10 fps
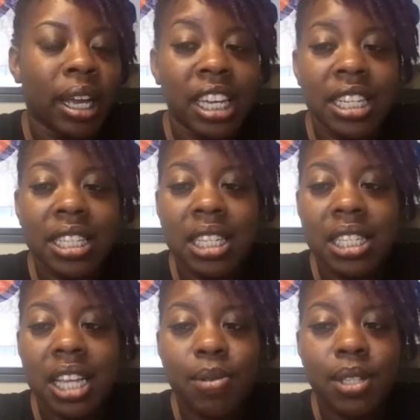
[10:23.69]
Again,
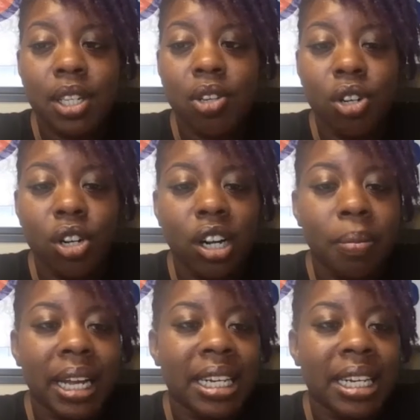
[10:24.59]
since I was a little girl, my